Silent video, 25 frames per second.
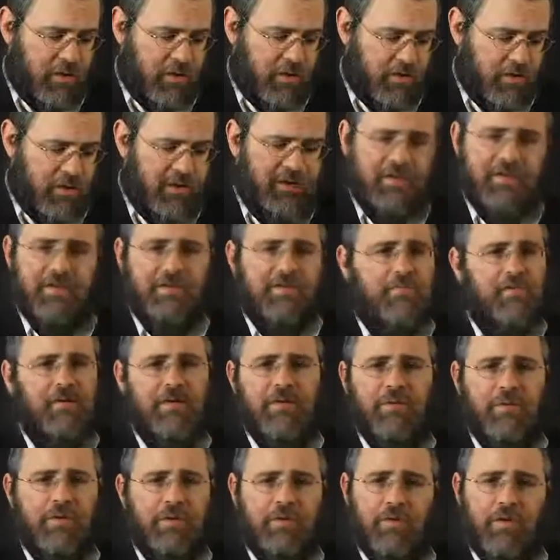What does this
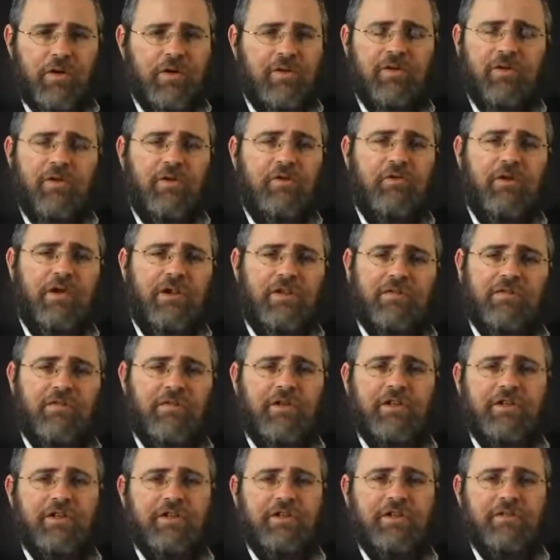really mean? What is the great
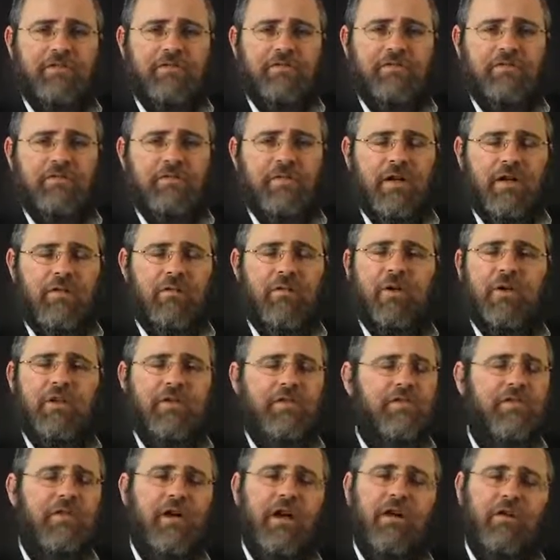fish? And what
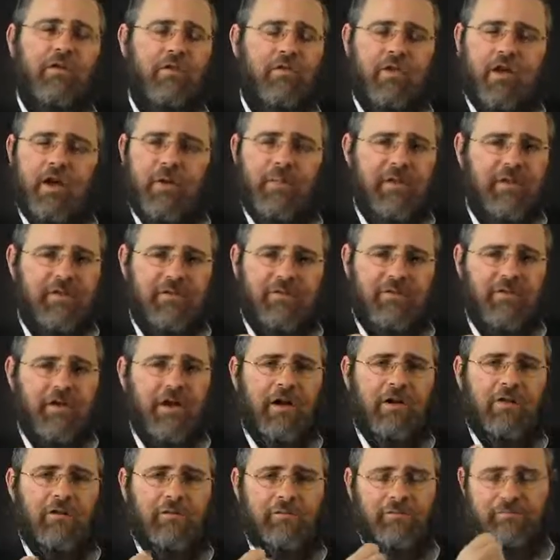is Pharaoh coming to
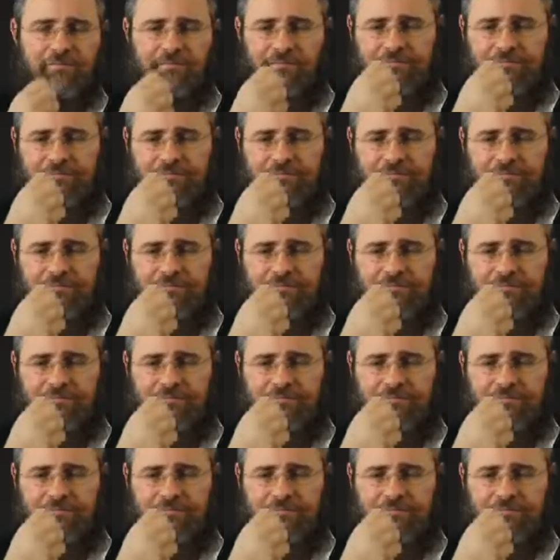Pharaoh?